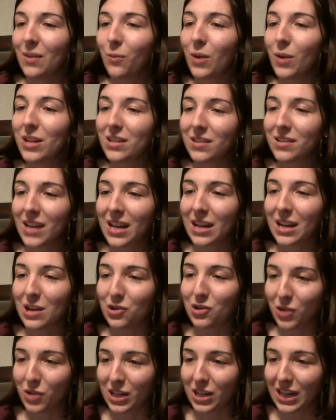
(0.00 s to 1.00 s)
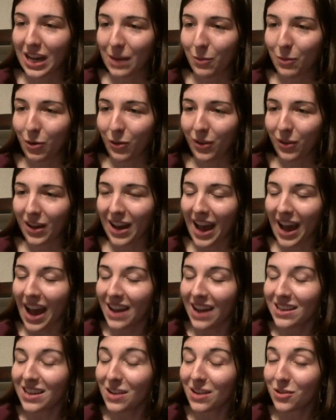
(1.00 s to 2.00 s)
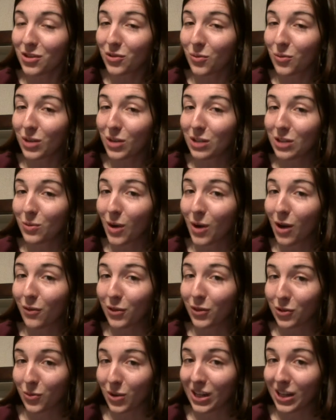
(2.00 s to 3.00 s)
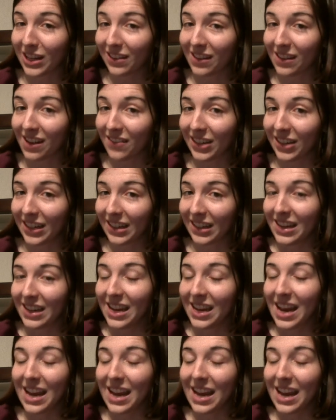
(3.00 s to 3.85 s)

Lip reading: When did Diana join Game Cola? I had it down to 2012 or 2011,